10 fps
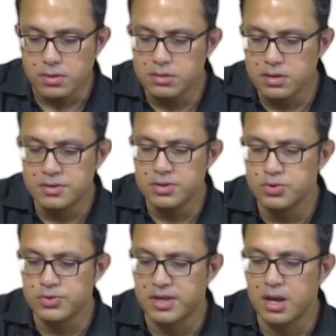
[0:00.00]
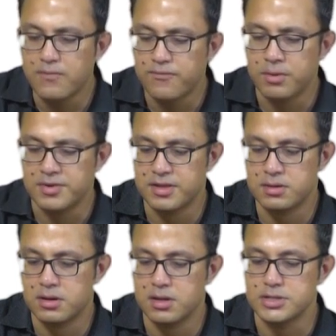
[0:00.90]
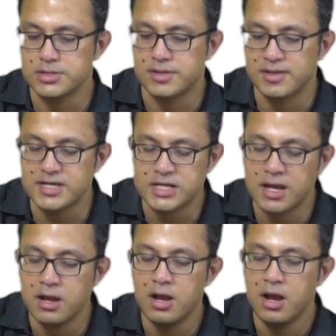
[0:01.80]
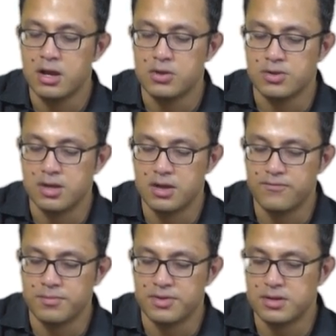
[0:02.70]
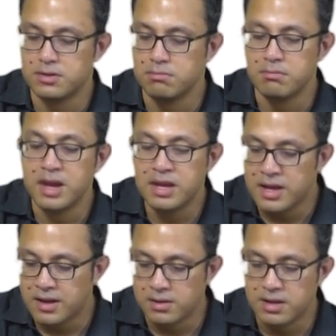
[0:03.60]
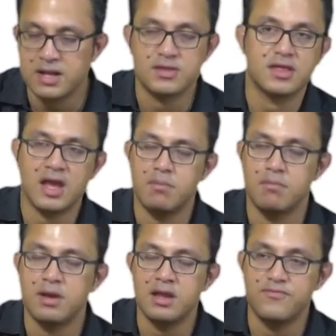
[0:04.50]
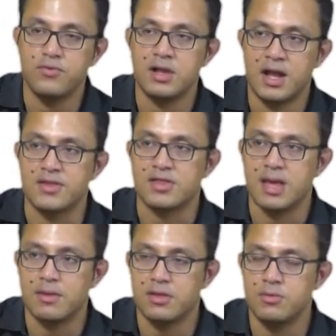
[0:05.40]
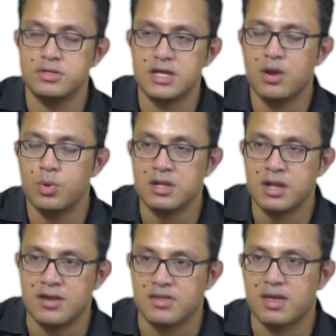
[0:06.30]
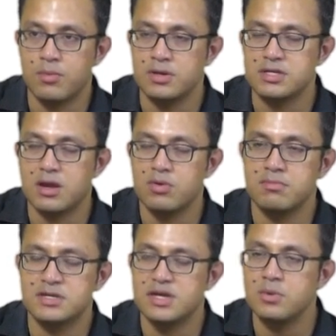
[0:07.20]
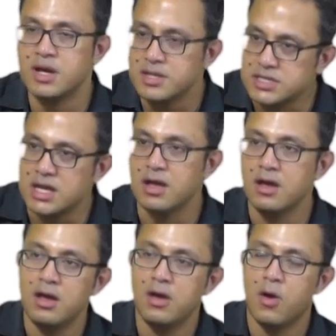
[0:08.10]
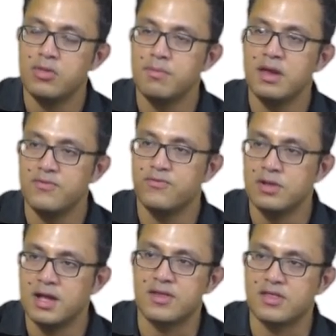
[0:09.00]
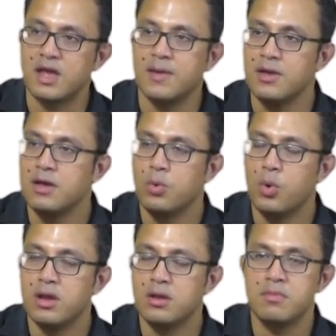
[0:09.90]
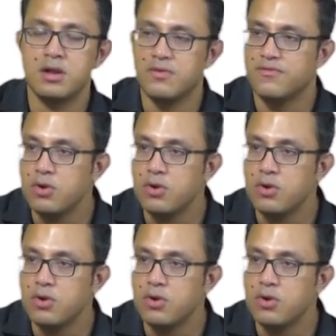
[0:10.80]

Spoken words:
Those come from a certain cultural setting, those come from a certain meaningful landscapes. When you take away the landscape, when you take away the materiality of the meaningful landscape, when you're in the middle of